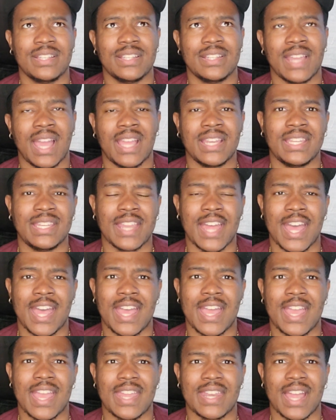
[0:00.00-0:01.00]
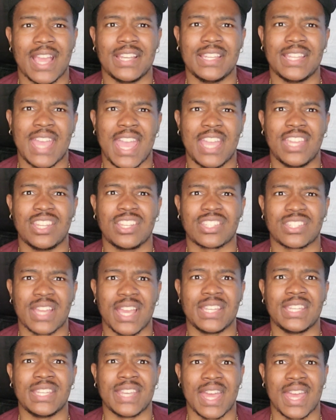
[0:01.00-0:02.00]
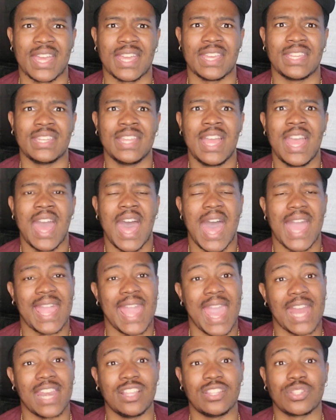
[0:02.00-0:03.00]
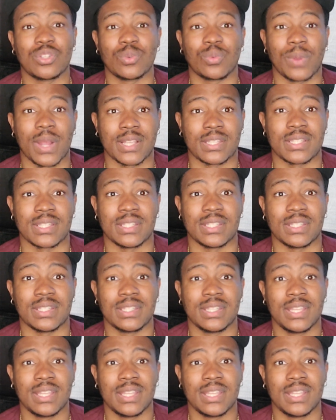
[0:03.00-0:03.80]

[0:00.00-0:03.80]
99, 98-ish, 99. I got into wrestling.